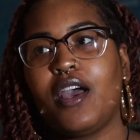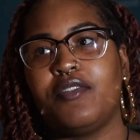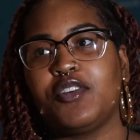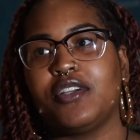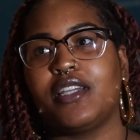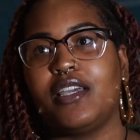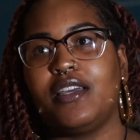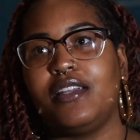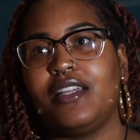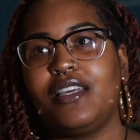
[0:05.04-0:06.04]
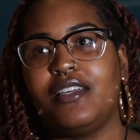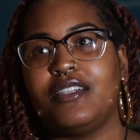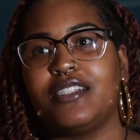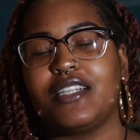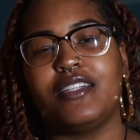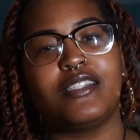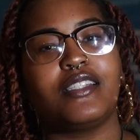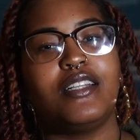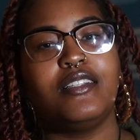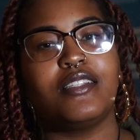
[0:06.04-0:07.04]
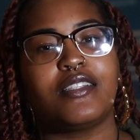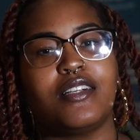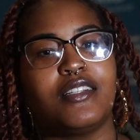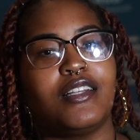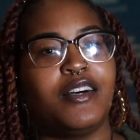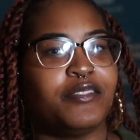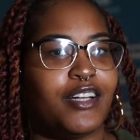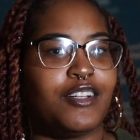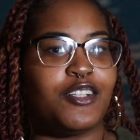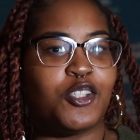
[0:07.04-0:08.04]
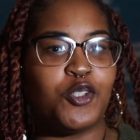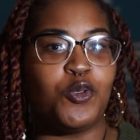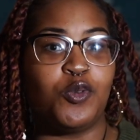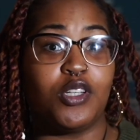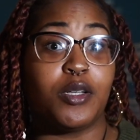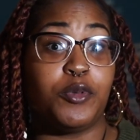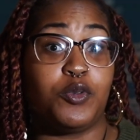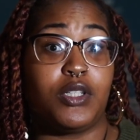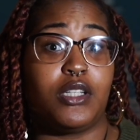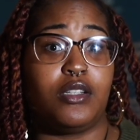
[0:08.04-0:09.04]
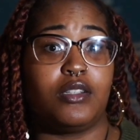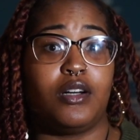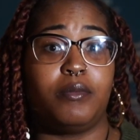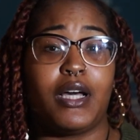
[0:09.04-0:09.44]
After Again is, in a sense, a love letter to the community.